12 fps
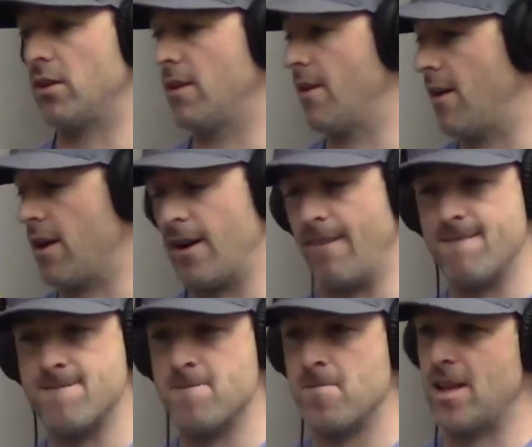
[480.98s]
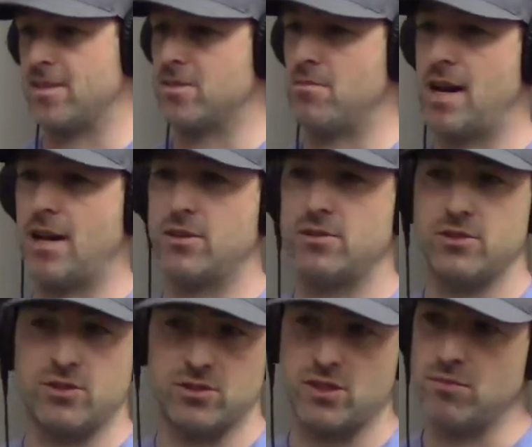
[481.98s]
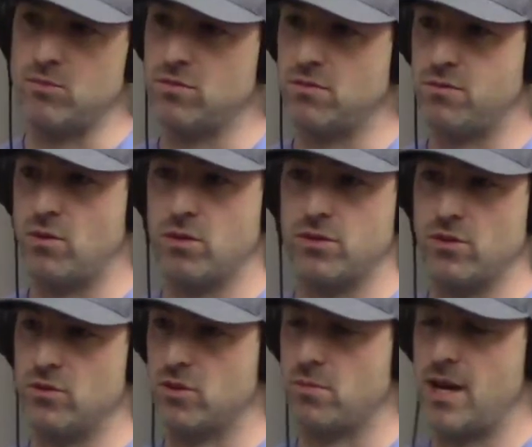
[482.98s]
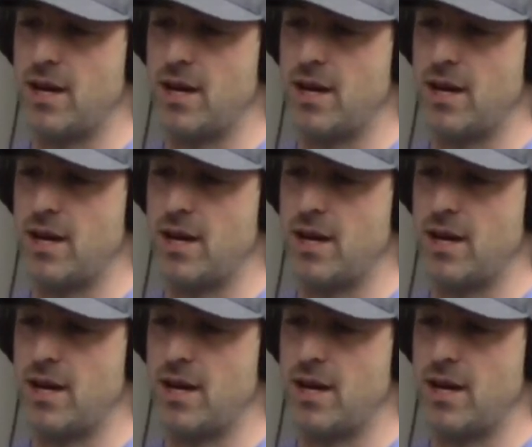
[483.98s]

All right, that's the motto. Let's just keep moving forward. Don't look back.